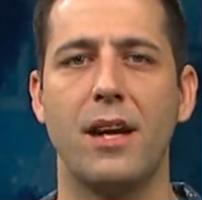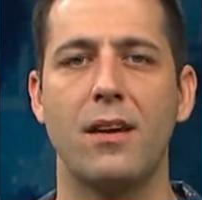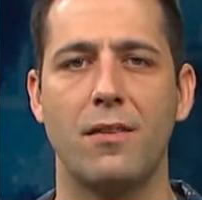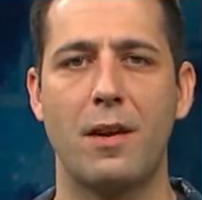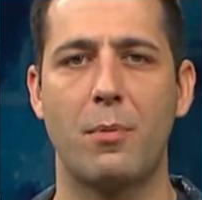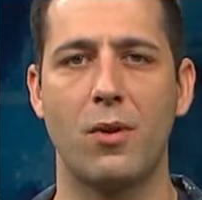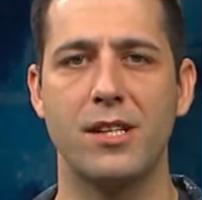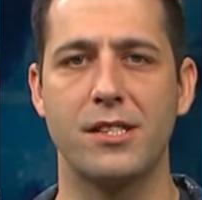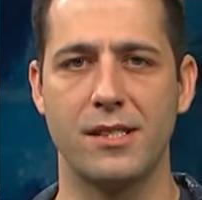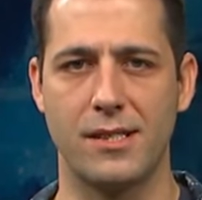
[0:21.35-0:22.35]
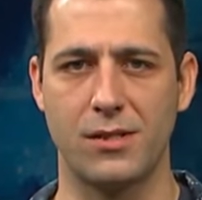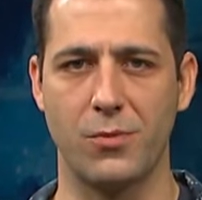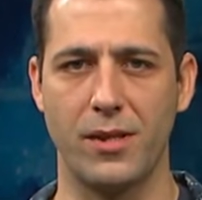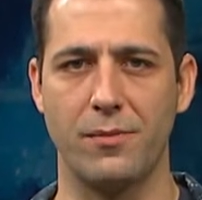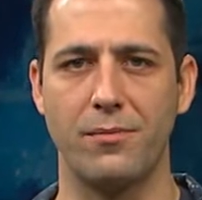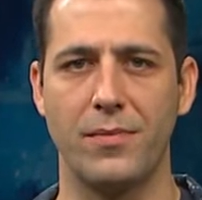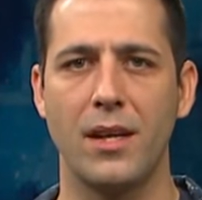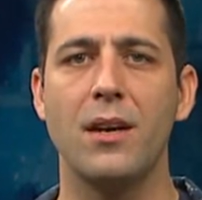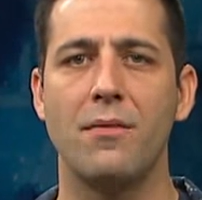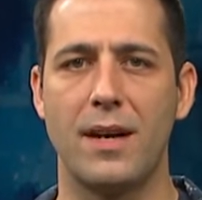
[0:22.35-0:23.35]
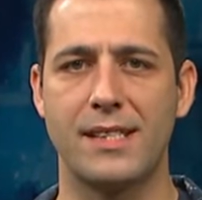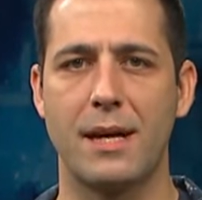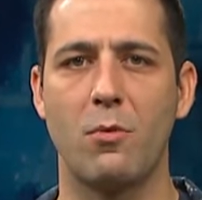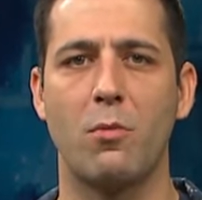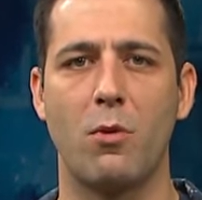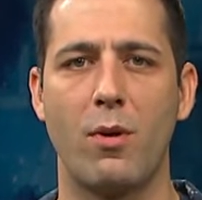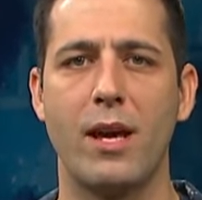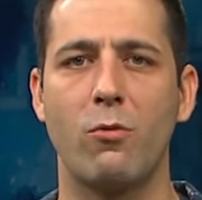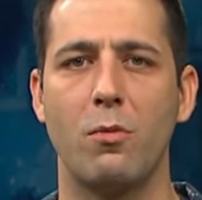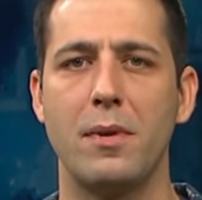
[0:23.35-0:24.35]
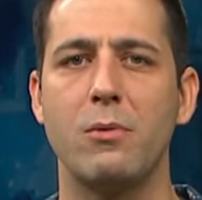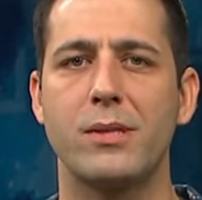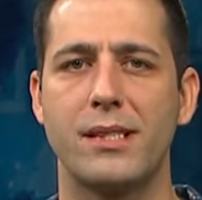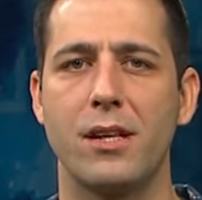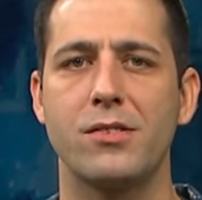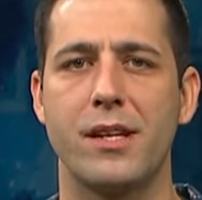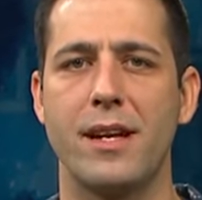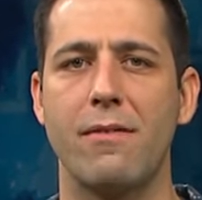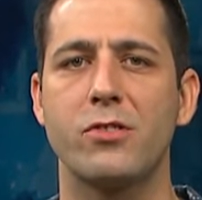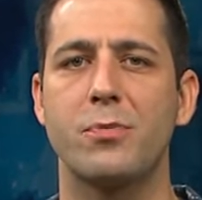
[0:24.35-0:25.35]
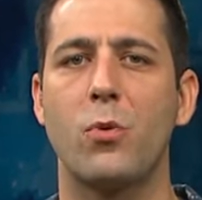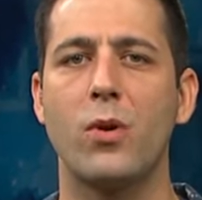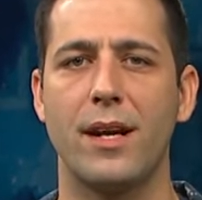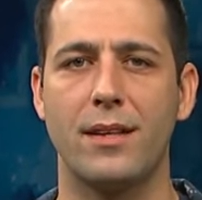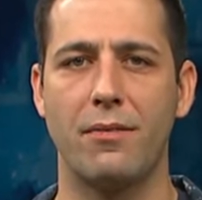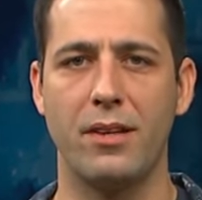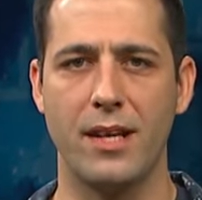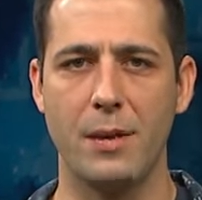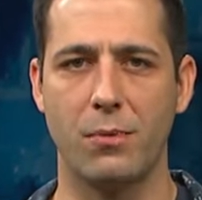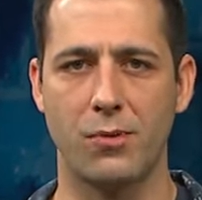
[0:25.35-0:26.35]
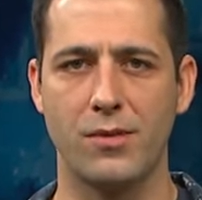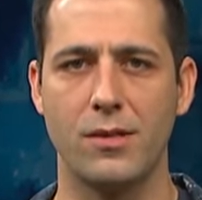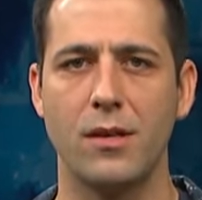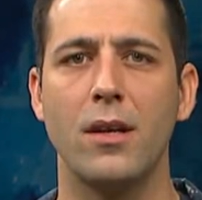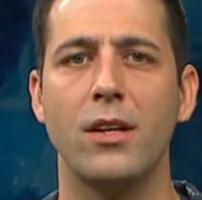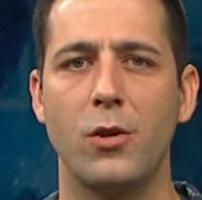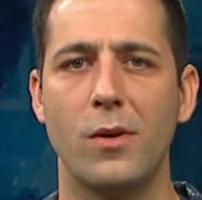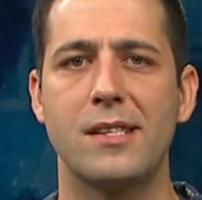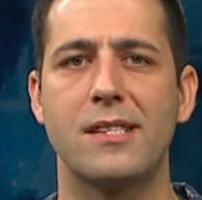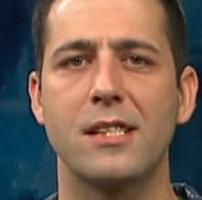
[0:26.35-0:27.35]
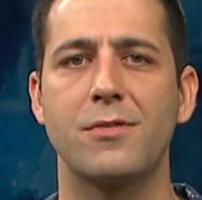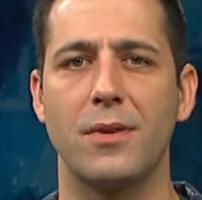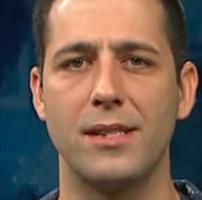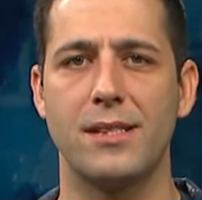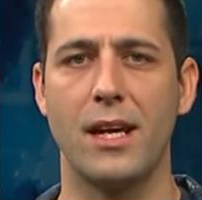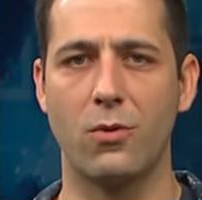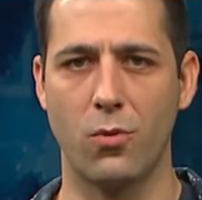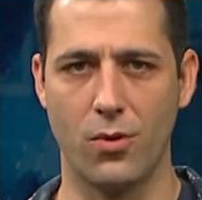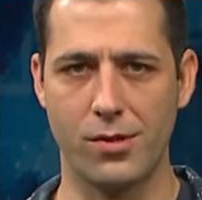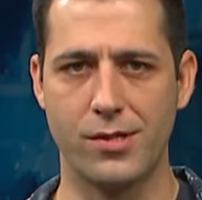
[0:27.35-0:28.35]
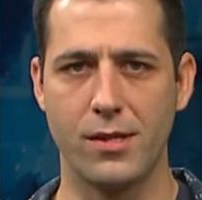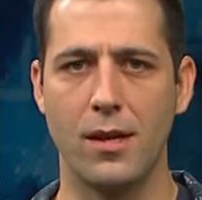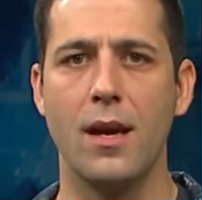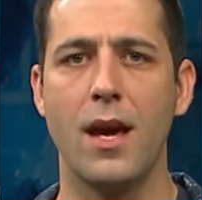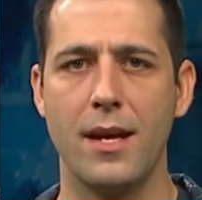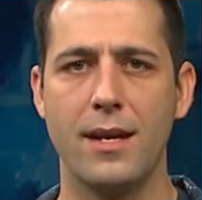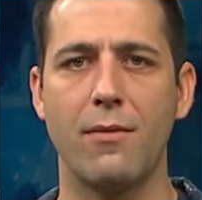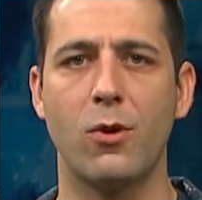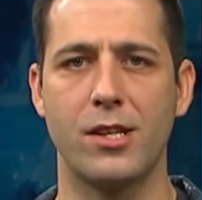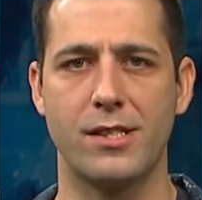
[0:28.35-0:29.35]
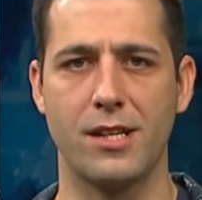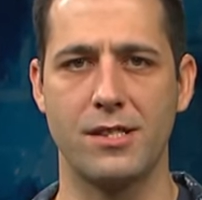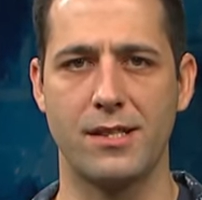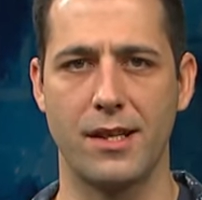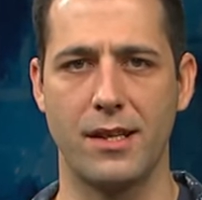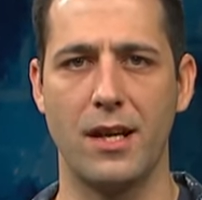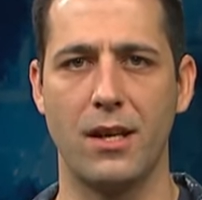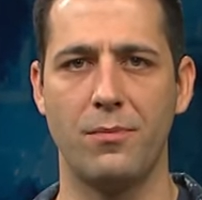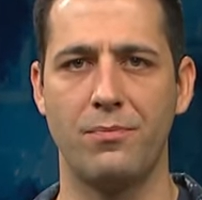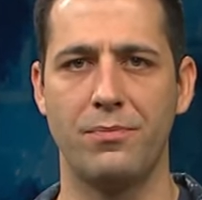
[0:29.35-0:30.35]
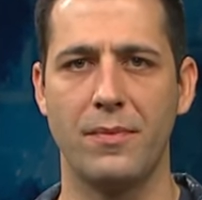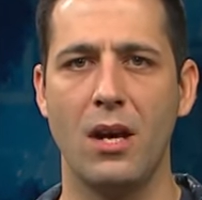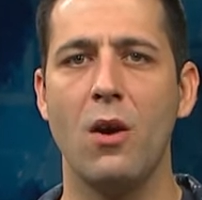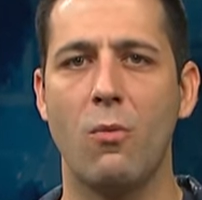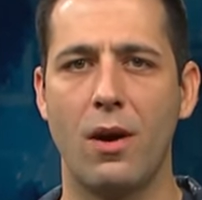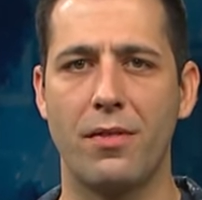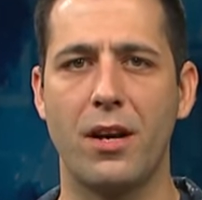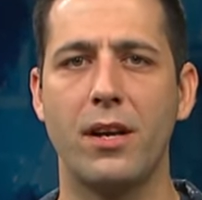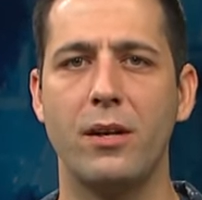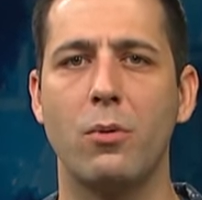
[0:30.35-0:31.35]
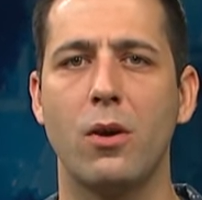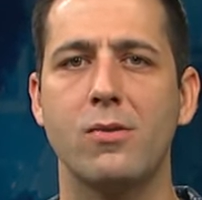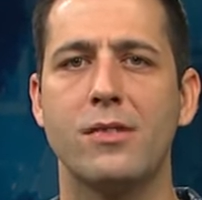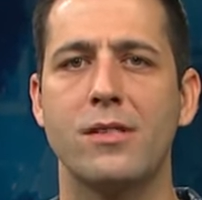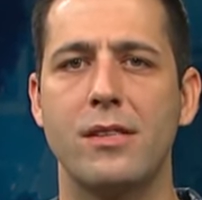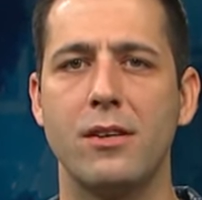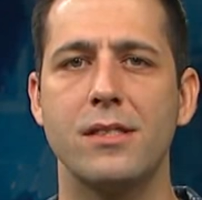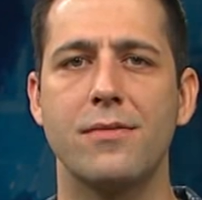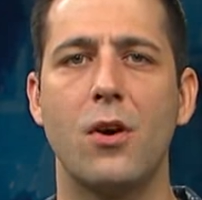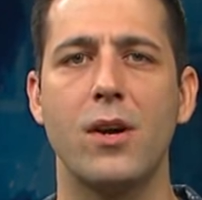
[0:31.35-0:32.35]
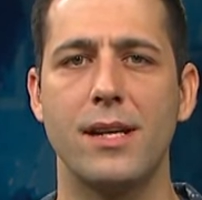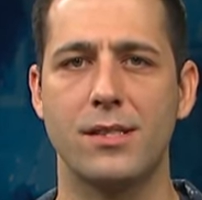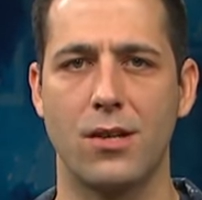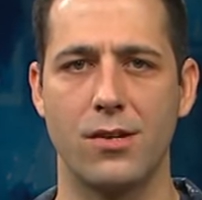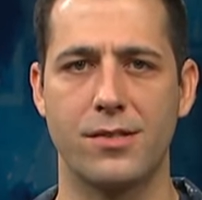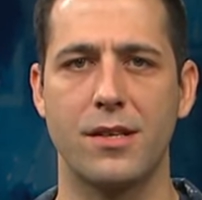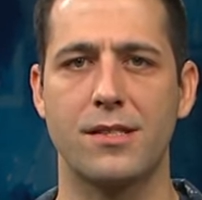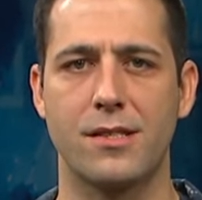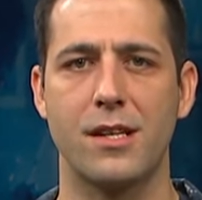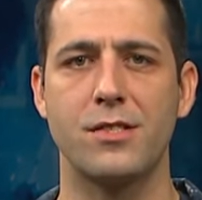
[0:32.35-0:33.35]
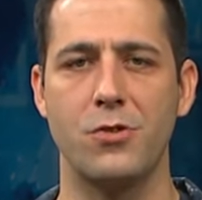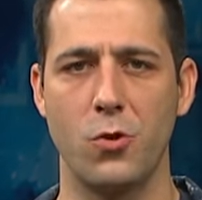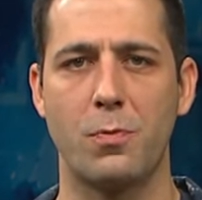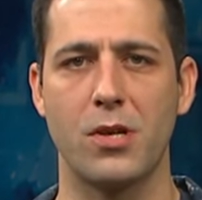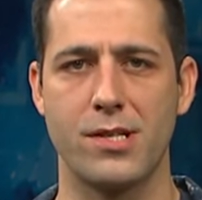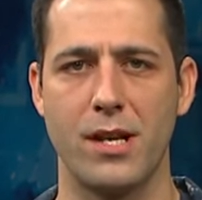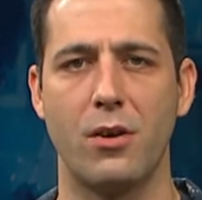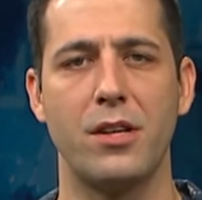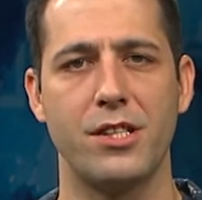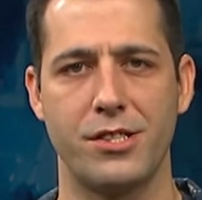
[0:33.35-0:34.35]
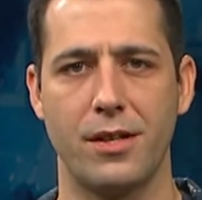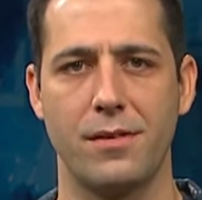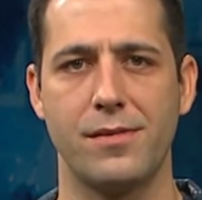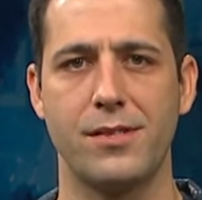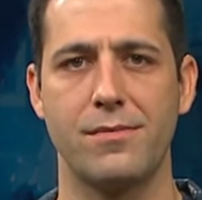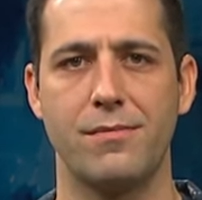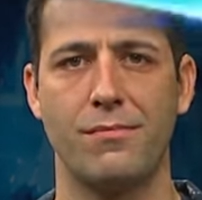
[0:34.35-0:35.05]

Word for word: Area of Operations this week. Vice Admiral Moran will meet with sailors at Naval Support Activity Naples, U.S. 6th Fleet's headquarters, and Naval Air Station Sigonella. While there, he will host a series of all hands calls to discuss new personnel initiatives.